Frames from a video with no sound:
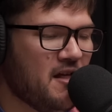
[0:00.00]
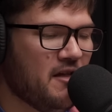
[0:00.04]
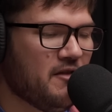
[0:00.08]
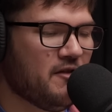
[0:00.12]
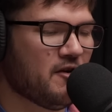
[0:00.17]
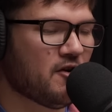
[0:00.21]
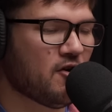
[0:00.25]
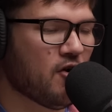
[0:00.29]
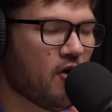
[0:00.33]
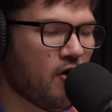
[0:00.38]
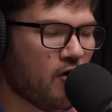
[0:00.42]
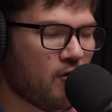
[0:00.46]

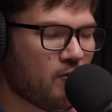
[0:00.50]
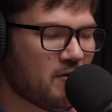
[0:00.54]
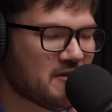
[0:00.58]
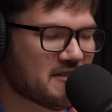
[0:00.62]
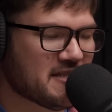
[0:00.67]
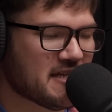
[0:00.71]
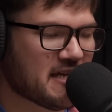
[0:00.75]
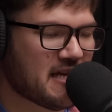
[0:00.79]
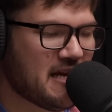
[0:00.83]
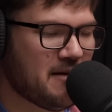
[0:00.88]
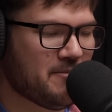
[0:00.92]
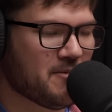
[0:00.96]
The goal was
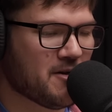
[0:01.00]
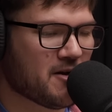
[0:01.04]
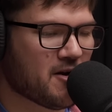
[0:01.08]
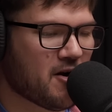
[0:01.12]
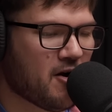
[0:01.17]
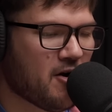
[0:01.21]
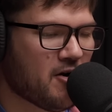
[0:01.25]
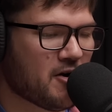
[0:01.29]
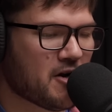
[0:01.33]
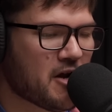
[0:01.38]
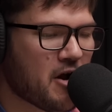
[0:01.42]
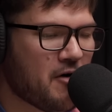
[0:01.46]
to keep the
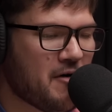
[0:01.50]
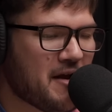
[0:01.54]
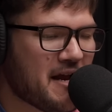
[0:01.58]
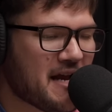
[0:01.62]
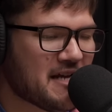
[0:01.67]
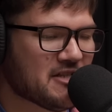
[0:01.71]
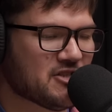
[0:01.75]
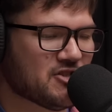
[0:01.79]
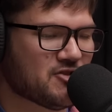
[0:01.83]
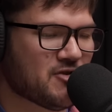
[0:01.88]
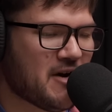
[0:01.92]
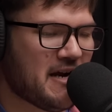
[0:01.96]
car going
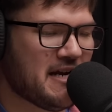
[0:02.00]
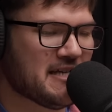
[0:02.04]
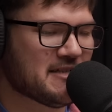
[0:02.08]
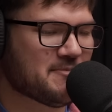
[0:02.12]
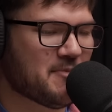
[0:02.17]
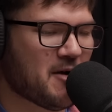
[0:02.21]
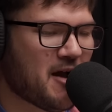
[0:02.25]
as straight as